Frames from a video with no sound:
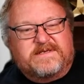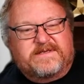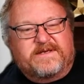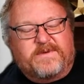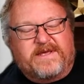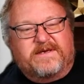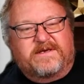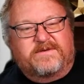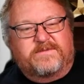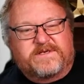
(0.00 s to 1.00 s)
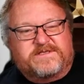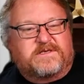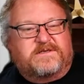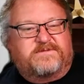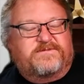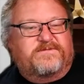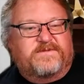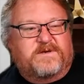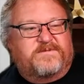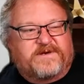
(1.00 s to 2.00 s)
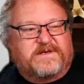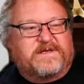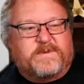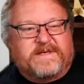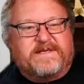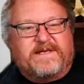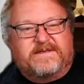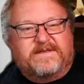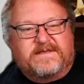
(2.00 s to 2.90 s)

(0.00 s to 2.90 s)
that we could resolve, you know, fairly quickly.